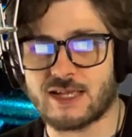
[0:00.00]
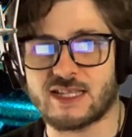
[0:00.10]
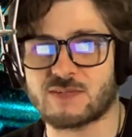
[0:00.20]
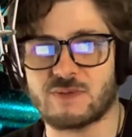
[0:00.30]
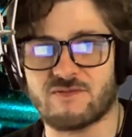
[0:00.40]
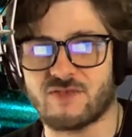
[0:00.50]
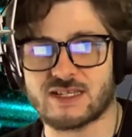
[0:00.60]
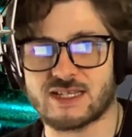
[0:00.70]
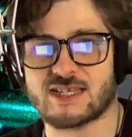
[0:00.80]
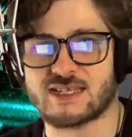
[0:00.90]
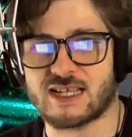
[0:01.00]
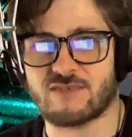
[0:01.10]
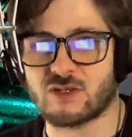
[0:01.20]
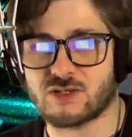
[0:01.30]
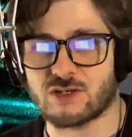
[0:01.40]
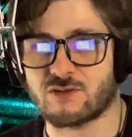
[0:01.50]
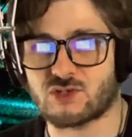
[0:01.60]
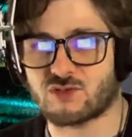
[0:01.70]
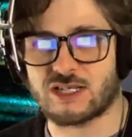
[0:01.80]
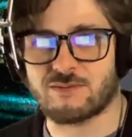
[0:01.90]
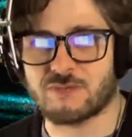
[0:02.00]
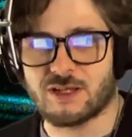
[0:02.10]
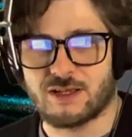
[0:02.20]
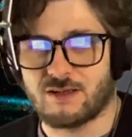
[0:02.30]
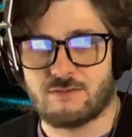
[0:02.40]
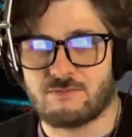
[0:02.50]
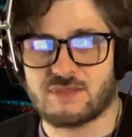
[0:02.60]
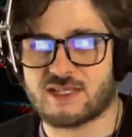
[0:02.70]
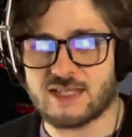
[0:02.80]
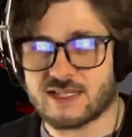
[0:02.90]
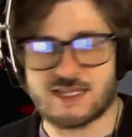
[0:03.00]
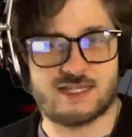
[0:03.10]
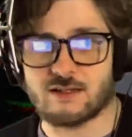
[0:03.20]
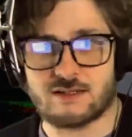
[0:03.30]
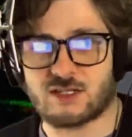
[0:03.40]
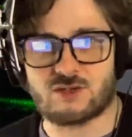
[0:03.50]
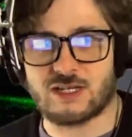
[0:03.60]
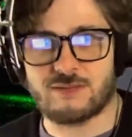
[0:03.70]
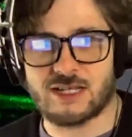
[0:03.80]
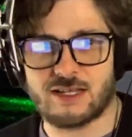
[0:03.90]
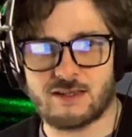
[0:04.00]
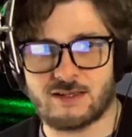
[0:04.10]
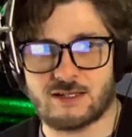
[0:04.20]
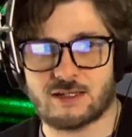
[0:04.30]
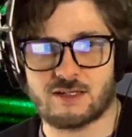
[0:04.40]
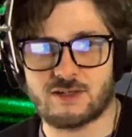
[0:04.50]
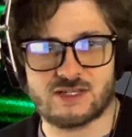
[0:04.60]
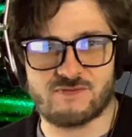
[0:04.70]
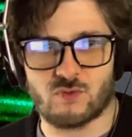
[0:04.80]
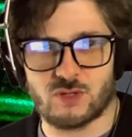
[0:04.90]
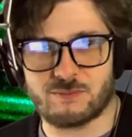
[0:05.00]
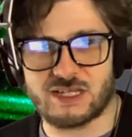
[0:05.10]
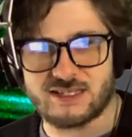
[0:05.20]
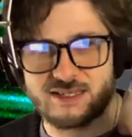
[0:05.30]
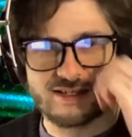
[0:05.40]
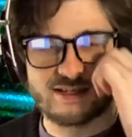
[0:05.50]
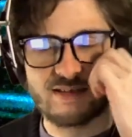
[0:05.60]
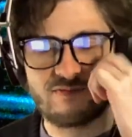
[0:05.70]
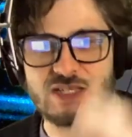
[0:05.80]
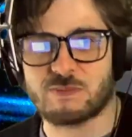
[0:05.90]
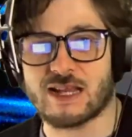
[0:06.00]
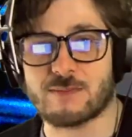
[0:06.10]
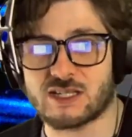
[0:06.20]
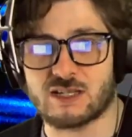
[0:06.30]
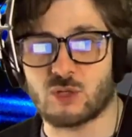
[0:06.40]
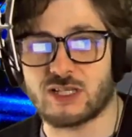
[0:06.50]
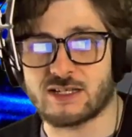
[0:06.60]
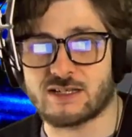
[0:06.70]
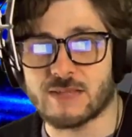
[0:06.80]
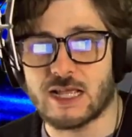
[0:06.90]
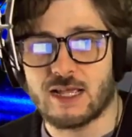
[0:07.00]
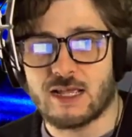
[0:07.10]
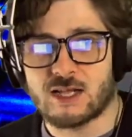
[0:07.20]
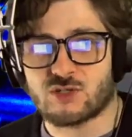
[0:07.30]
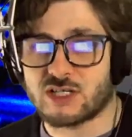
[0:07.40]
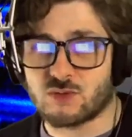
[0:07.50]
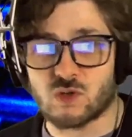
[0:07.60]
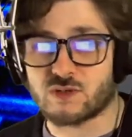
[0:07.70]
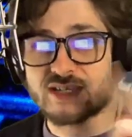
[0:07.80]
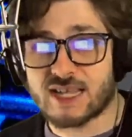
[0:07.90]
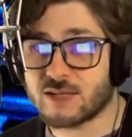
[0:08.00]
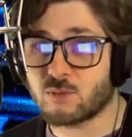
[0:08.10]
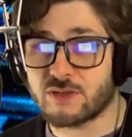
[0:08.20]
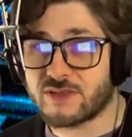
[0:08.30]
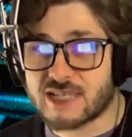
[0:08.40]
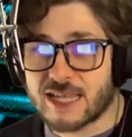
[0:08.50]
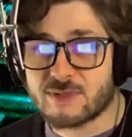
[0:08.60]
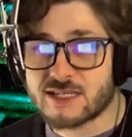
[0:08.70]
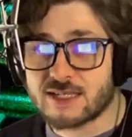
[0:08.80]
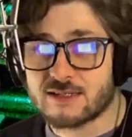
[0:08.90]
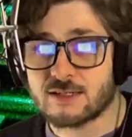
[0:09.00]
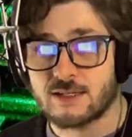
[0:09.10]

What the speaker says: It's been fantastic. I've used it on stream since I started streaming. Used it for work meetings and stuff. It's been absolutely brilliant. Tried to order a second one the same as it.